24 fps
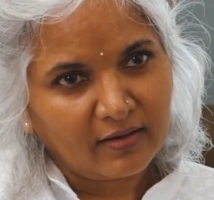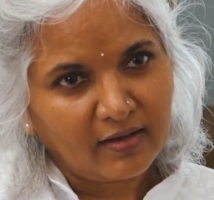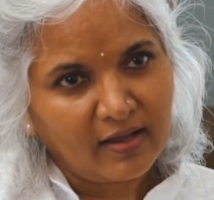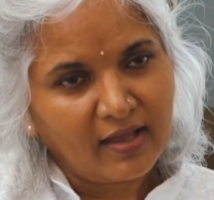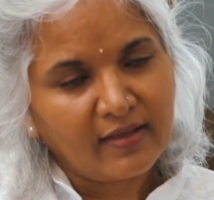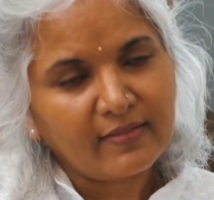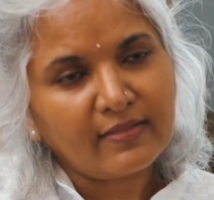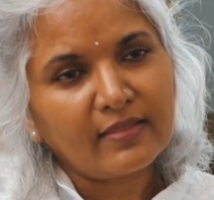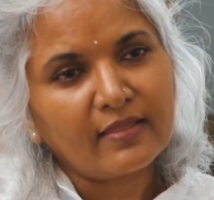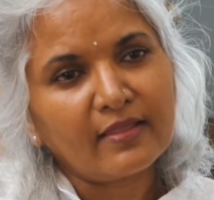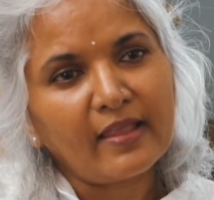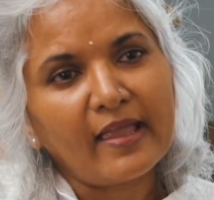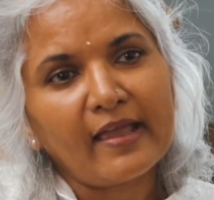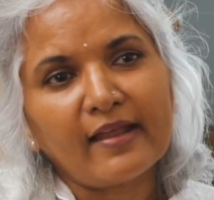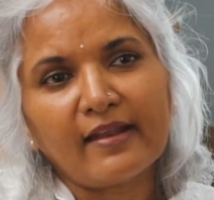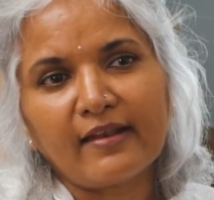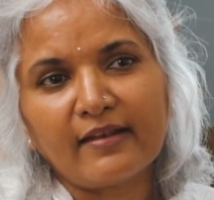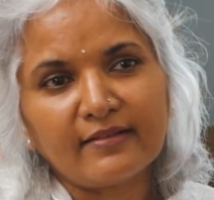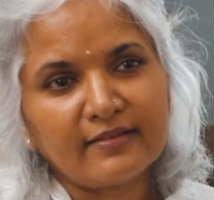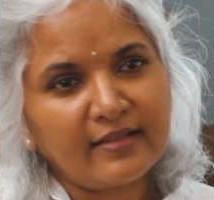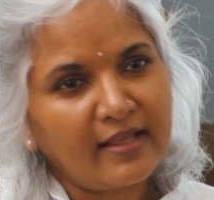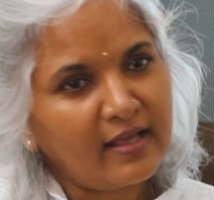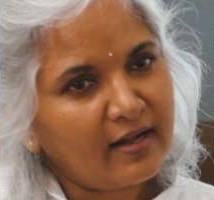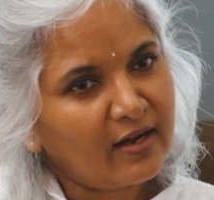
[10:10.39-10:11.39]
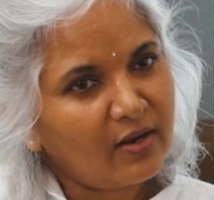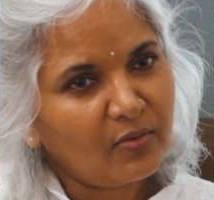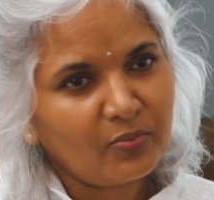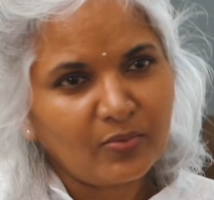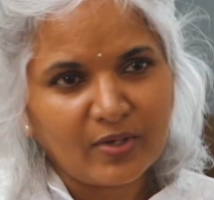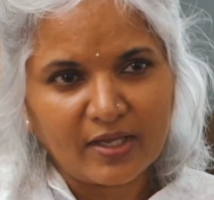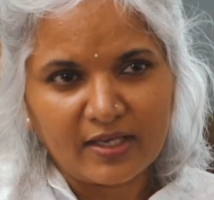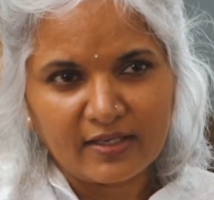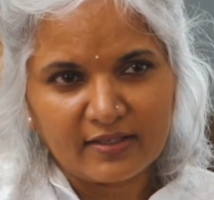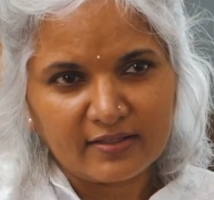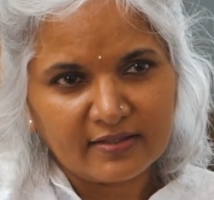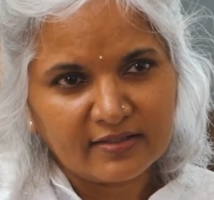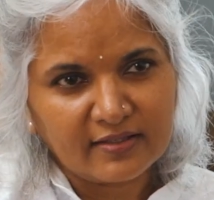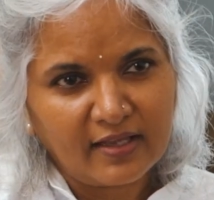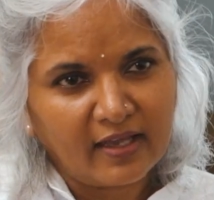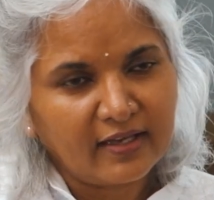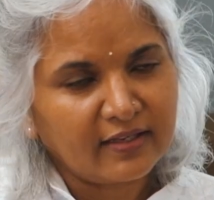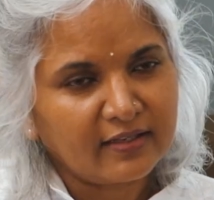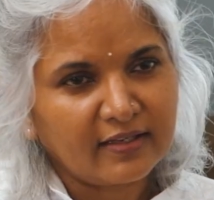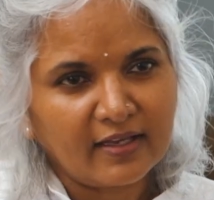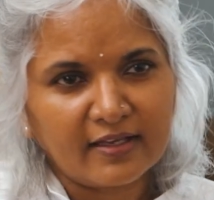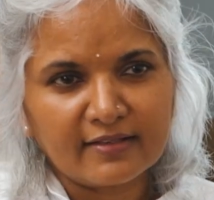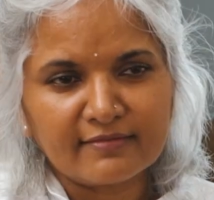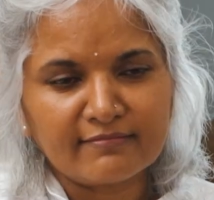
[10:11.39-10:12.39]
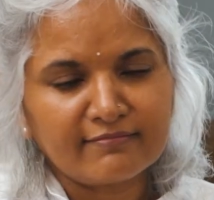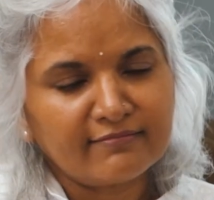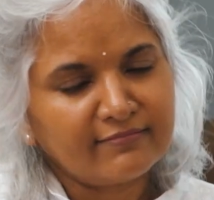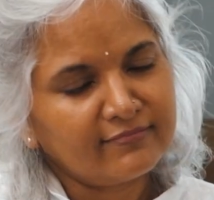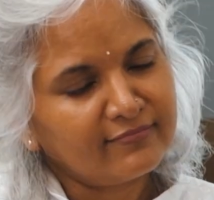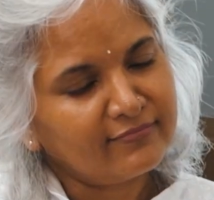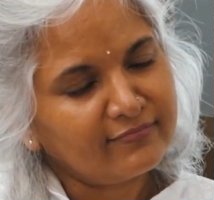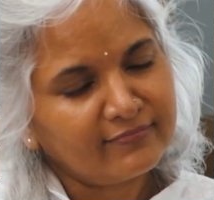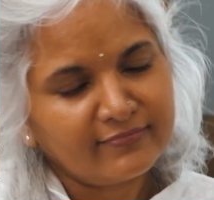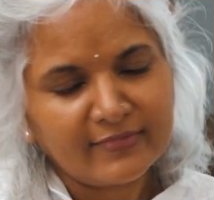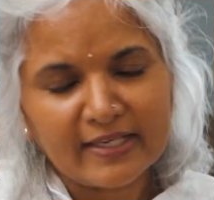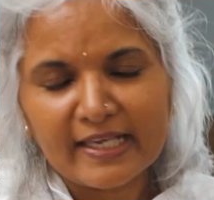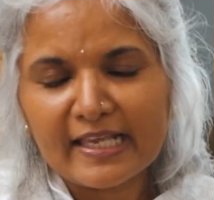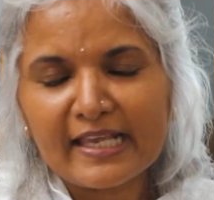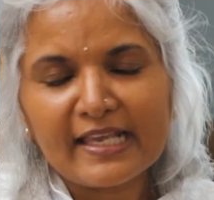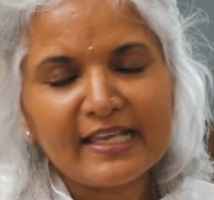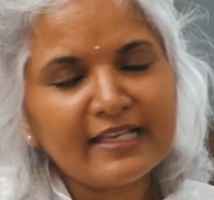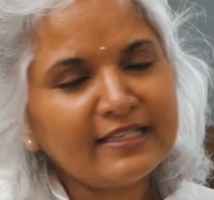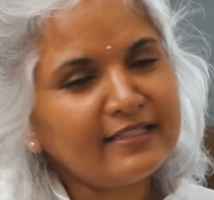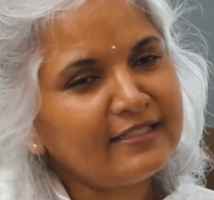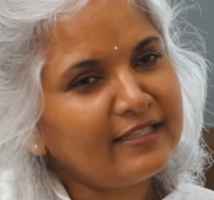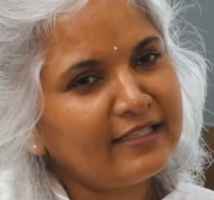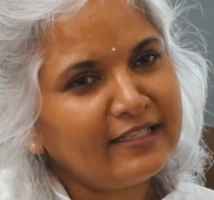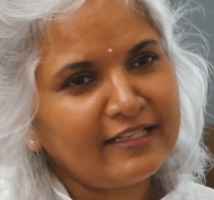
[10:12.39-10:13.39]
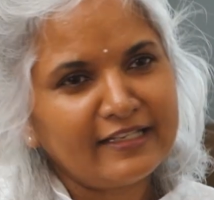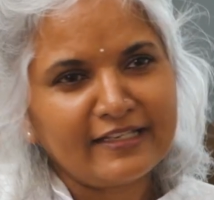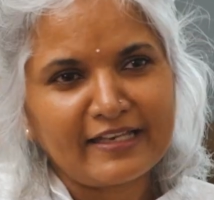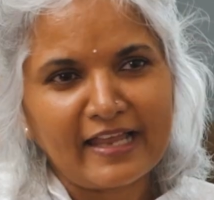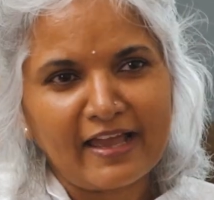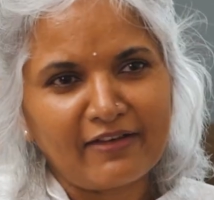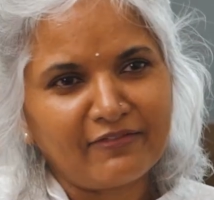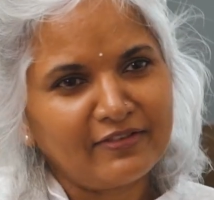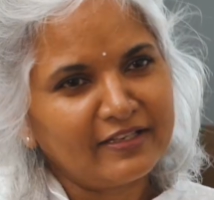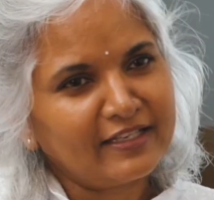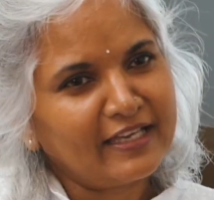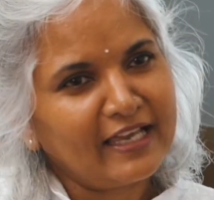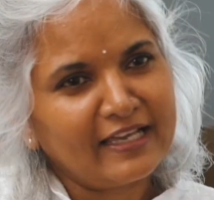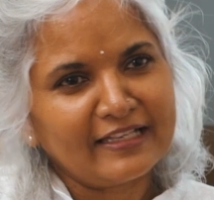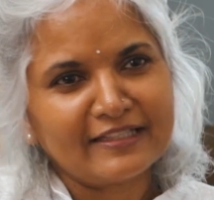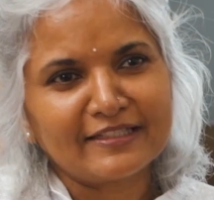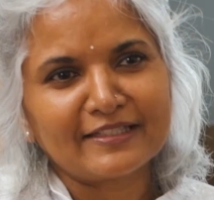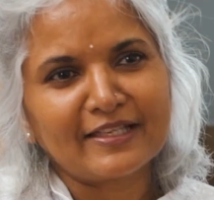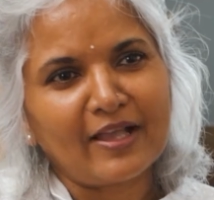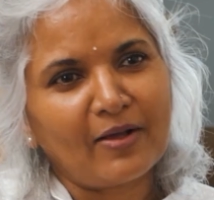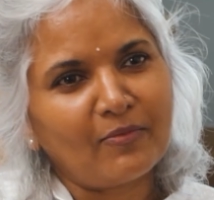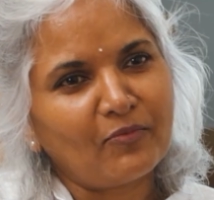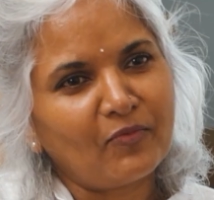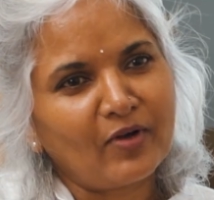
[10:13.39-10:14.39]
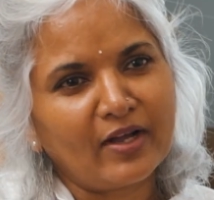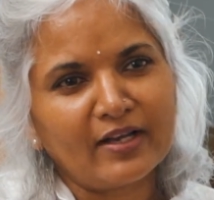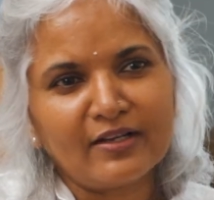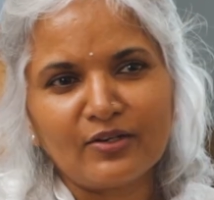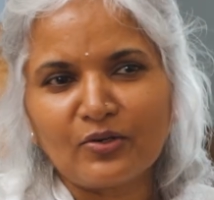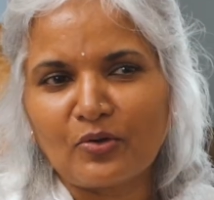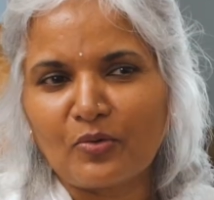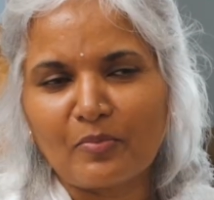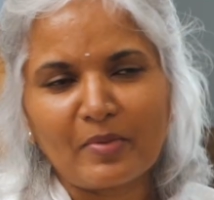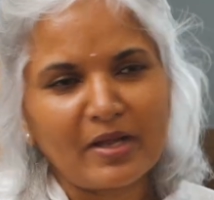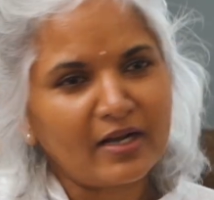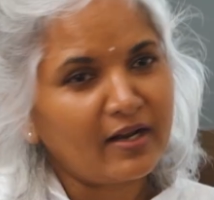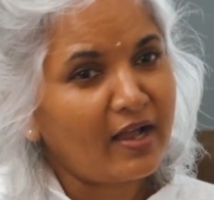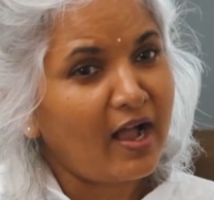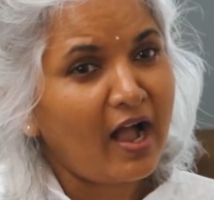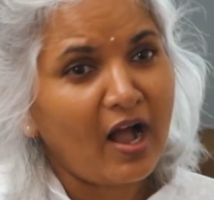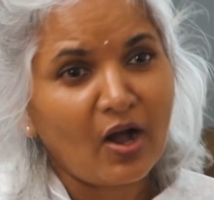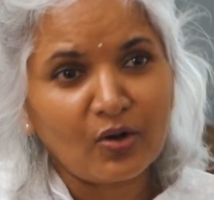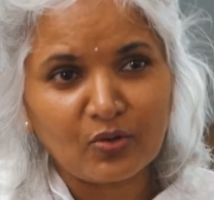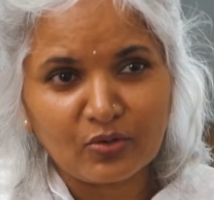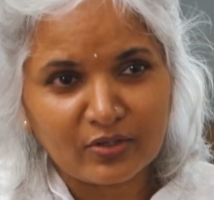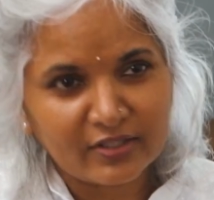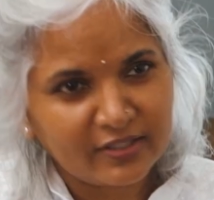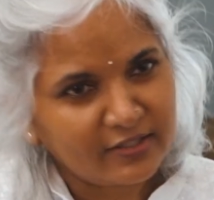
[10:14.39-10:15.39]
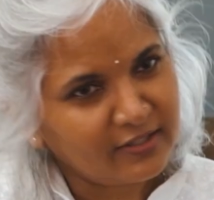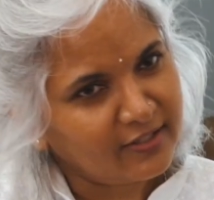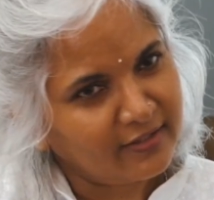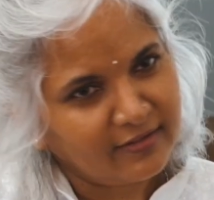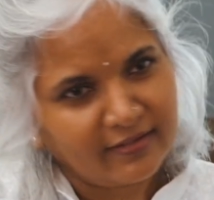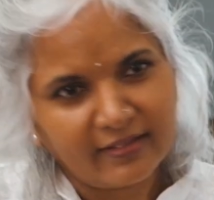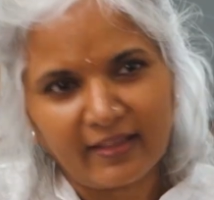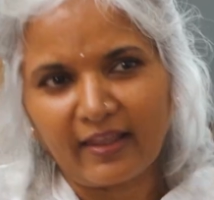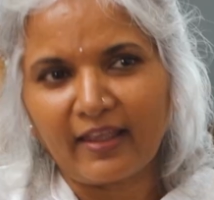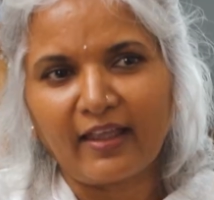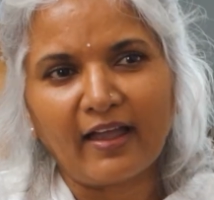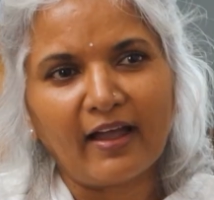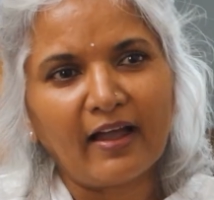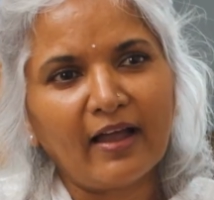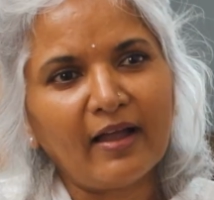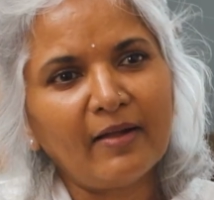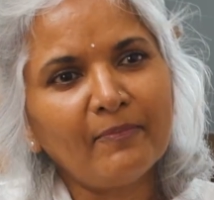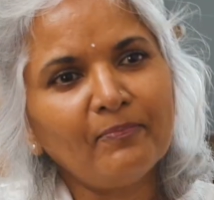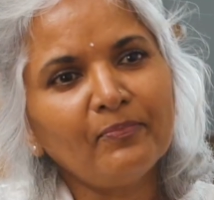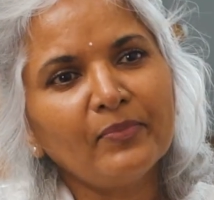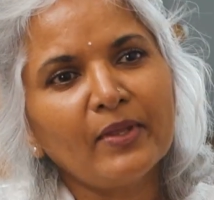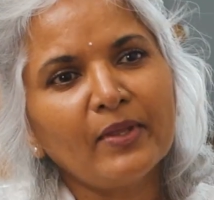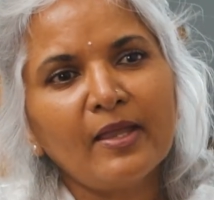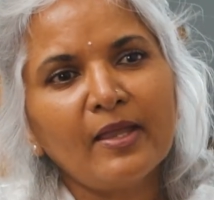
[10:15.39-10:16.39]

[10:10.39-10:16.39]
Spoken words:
And there are ways I can easily navigate someone no matter how rigid they are,